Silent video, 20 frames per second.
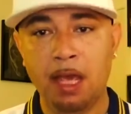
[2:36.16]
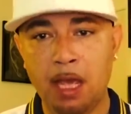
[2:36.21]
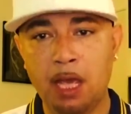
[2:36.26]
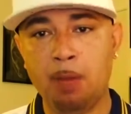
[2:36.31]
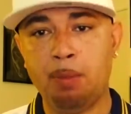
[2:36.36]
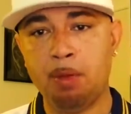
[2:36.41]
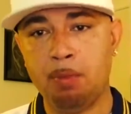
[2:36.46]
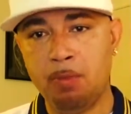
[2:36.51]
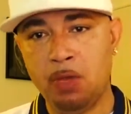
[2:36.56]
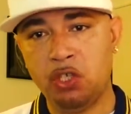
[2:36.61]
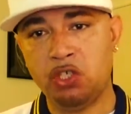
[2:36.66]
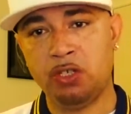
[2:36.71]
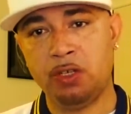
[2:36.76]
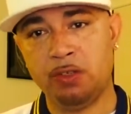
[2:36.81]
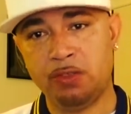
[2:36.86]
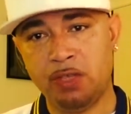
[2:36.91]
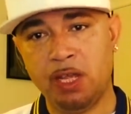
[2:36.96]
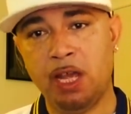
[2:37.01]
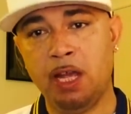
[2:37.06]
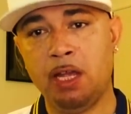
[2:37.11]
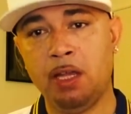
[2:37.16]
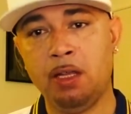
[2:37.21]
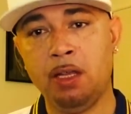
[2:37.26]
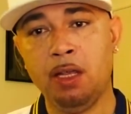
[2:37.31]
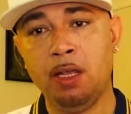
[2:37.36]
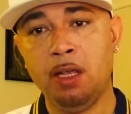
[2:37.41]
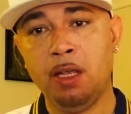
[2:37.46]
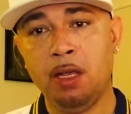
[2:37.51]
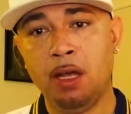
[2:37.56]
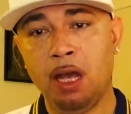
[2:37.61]
have permission to sign
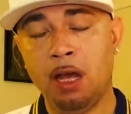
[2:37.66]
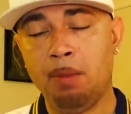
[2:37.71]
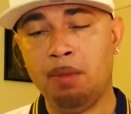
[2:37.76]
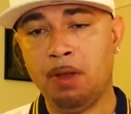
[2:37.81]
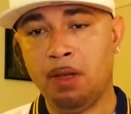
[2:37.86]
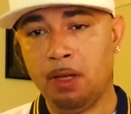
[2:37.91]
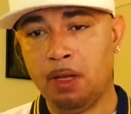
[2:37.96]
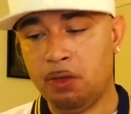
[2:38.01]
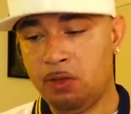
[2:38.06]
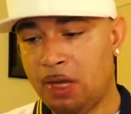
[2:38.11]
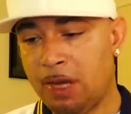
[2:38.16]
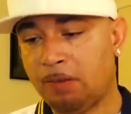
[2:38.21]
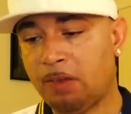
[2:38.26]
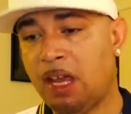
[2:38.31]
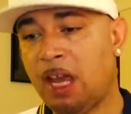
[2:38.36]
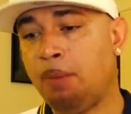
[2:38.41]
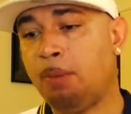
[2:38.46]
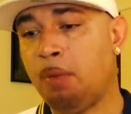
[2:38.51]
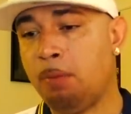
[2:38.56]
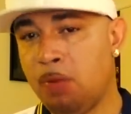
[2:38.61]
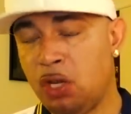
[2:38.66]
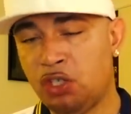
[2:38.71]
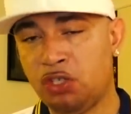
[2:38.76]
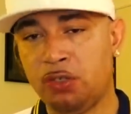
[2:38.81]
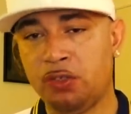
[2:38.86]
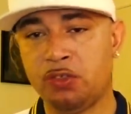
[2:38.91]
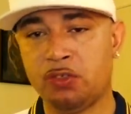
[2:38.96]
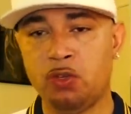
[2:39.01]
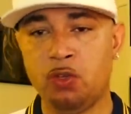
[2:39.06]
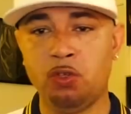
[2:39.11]
um, uh, you have to have permission,
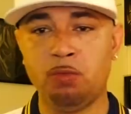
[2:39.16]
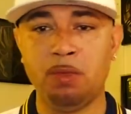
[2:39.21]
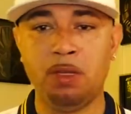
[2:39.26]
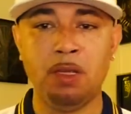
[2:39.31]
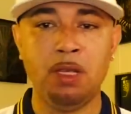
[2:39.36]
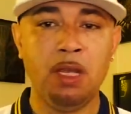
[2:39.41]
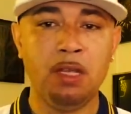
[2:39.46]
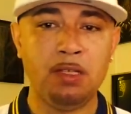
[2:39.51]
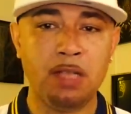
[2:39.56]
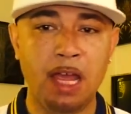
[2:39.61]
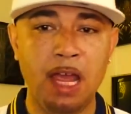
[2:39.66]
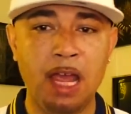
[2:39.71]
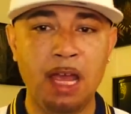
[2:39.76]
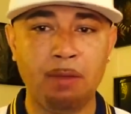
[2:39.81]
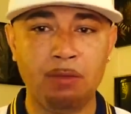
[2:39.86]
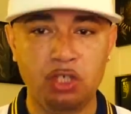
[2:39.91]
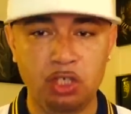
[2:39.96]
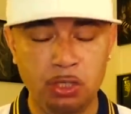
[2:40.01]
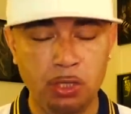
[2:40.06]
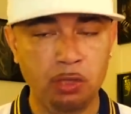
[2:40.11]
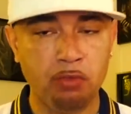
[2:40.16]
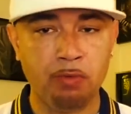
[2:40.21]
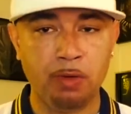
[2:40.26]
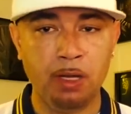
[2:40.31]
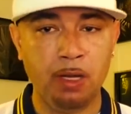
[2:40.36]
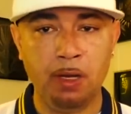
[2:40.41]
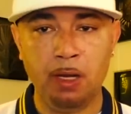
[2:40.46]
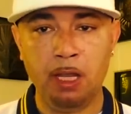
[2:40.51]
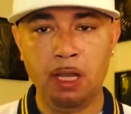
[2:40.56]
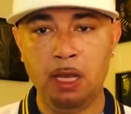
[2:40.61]
excuse me, to have children.
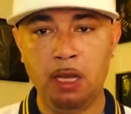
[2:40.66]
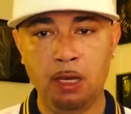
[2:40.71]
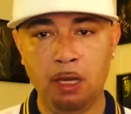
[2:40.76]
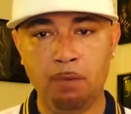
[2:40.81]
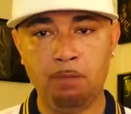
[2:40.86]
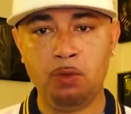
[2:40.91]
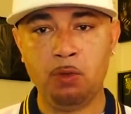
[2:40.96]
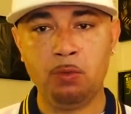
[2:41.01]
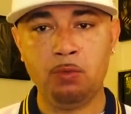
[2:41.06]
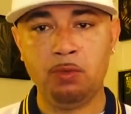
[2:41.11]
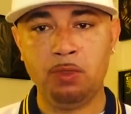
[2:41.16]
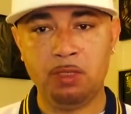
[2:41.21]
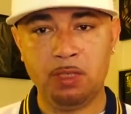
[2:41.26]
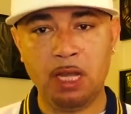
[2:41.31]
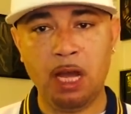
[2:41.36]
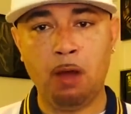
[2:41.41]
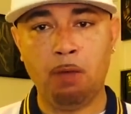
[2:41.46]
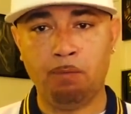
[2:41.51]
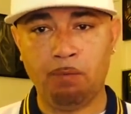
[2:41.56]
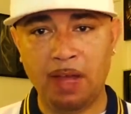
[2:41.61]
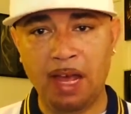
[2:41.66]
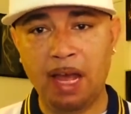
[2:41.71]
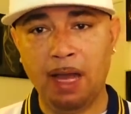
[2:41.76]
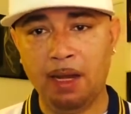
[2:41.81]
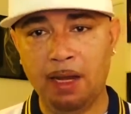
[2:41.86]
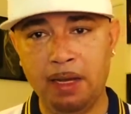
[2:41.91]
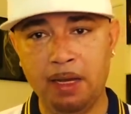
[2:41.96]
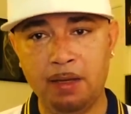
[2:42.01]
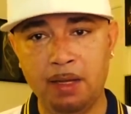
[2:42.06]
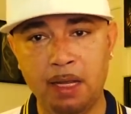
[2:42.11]
And, and if you caught
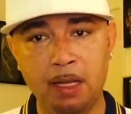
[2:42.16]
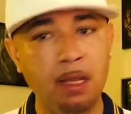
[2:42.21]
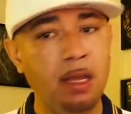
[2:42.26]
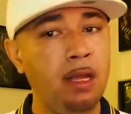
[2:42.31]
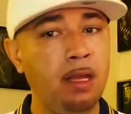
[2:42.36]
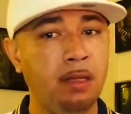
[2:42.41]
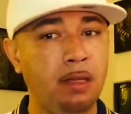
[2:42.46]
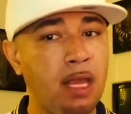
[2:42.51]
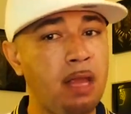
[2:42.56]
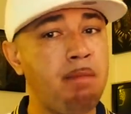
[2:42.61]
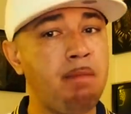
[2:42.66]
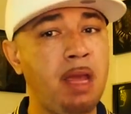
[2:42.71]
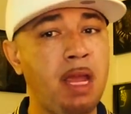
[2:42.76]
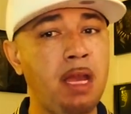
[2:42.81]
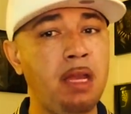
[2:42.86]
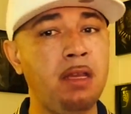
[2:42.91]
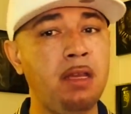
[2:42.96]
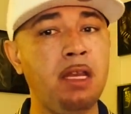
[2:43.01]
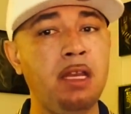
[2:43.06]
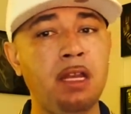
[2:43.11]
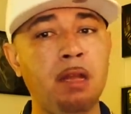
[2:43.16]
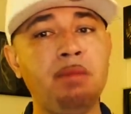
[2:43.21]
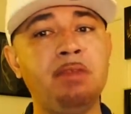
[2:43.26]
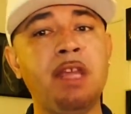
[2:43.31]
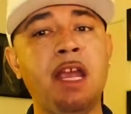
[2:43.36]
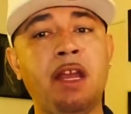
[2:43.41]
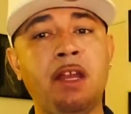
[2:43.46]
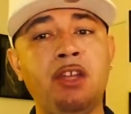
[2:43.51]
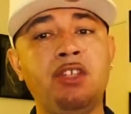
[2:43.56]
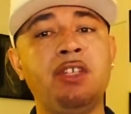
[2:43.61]
violating that, they may end up
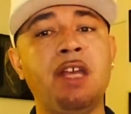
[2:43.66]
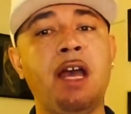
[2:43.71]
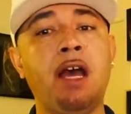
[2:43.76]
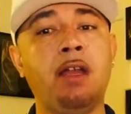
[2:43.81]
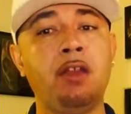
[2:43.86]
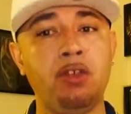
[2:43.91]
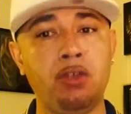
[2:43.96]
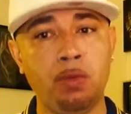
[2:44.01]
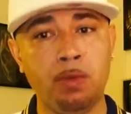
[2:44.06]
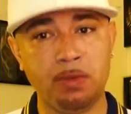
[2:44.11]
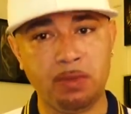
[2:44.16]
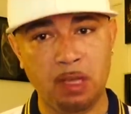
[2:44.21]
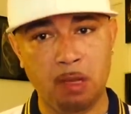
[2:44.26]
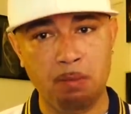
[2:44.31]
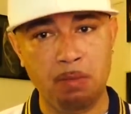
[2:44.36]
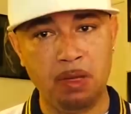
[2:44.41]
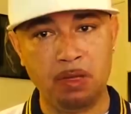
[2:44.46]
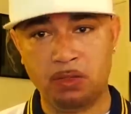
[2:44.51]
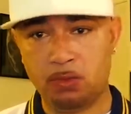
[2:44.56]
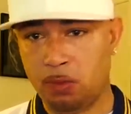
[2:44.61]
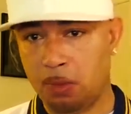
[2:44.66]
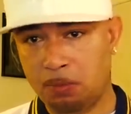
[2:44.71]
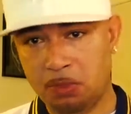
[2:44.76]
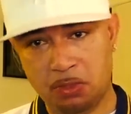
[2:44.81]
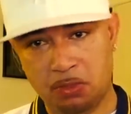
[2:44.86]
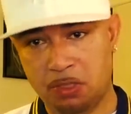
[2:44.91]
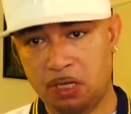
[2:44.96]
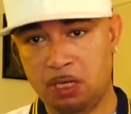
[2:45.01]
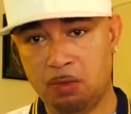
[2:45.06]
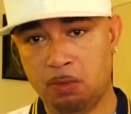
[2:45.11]
taking a child and doing something else to them. I'm just
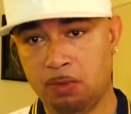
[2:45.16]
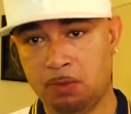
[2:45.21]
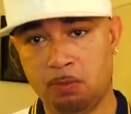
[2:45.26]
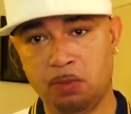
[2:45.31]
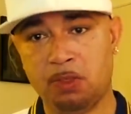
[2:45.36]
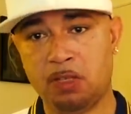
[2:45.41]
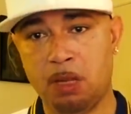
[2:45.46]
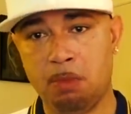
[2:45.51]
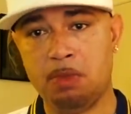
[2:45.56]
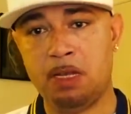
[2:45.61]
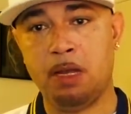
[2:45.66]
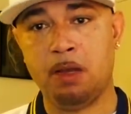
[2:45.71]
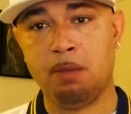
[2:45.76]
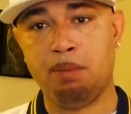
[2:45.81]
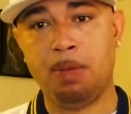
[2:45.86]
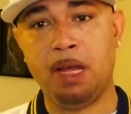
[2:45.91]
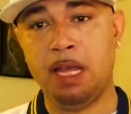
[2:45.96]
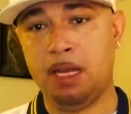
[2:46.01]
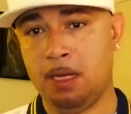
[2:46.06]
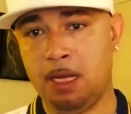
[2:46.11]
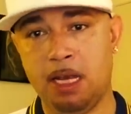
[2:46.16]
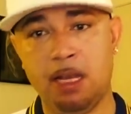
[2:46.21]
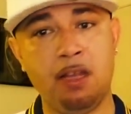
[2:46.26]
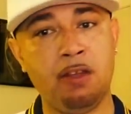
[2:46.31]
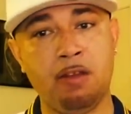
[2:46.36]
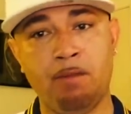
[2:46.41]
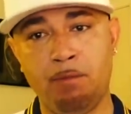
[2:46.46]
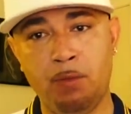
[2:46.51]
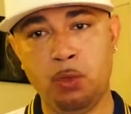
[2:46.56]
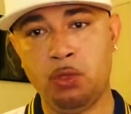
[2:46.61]
telling you what, what's coming down the pipeline in
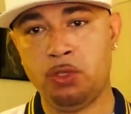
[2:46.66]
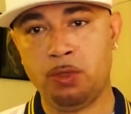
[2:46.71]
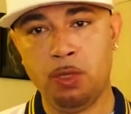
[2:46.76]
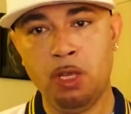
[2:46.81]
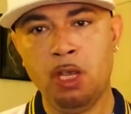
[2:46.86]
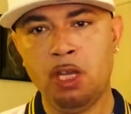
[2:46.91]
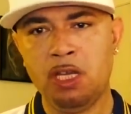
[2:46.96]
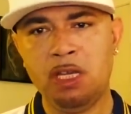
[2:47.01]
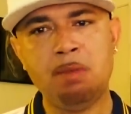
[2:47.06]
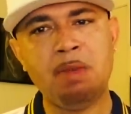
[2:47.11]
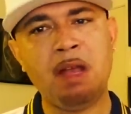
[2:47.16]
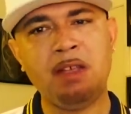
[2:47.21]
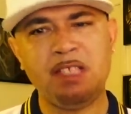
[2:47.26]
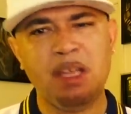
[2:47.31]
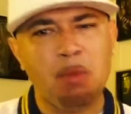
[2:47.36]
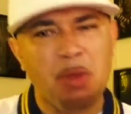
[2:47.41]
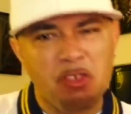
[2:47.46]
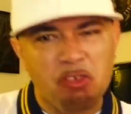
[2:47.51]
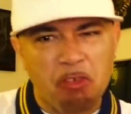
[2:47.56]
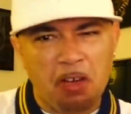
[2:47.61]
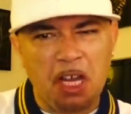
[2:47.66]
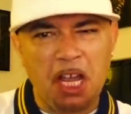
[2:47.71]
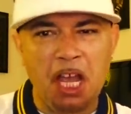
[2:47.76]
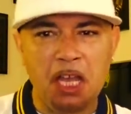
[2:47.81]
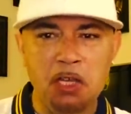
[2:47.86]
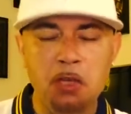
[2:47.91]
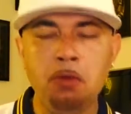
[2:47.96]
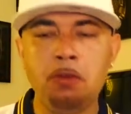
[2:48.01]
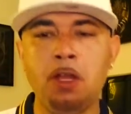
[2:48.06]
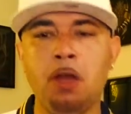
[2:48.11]
the future. You might say, well, Trey, how
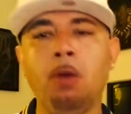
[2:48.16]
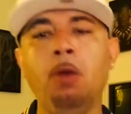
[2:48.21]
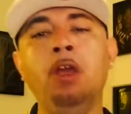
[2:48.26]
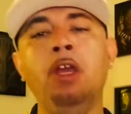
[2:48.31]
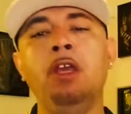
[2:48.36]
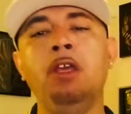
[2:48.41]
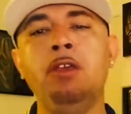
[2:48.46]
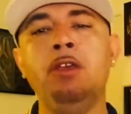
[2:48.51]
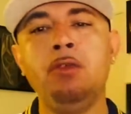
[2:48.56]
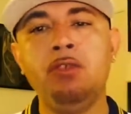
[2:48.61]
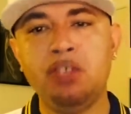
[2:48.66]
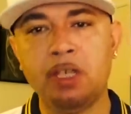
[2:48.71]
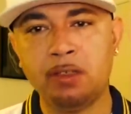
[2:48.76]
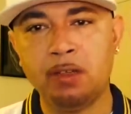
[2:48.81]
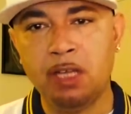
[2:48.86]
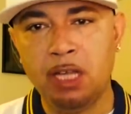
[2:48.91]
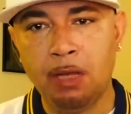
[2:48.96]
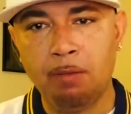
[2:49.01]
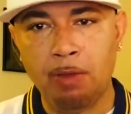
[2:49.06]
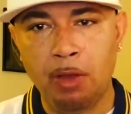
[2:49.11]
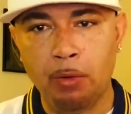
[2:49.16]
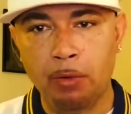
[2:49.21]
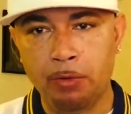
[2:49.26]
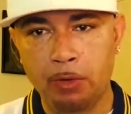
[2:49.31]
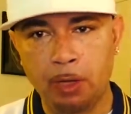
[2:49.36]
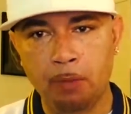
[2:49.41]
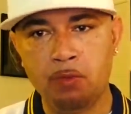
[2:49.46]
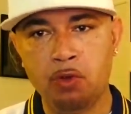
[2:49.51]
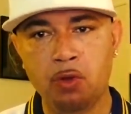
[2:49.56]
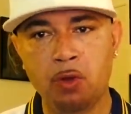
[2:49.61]
you know? You just live long
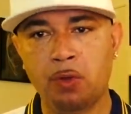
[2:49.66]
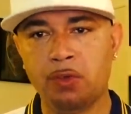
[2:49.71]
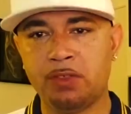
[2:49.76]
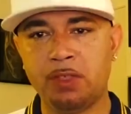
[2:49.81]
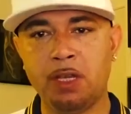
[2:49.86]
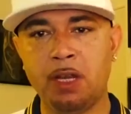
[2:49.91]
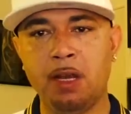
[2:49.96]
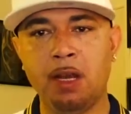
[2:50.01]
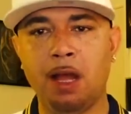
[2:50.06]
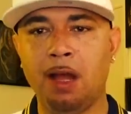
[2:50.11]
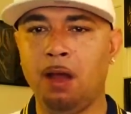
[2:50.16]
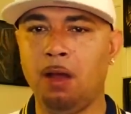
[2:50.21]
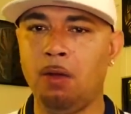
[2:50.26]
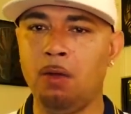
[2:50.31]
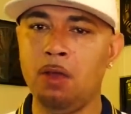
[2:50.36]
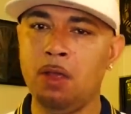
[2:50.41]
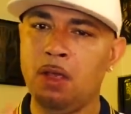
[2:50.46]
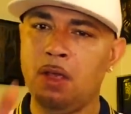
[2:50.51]
enough. You're going to see it all.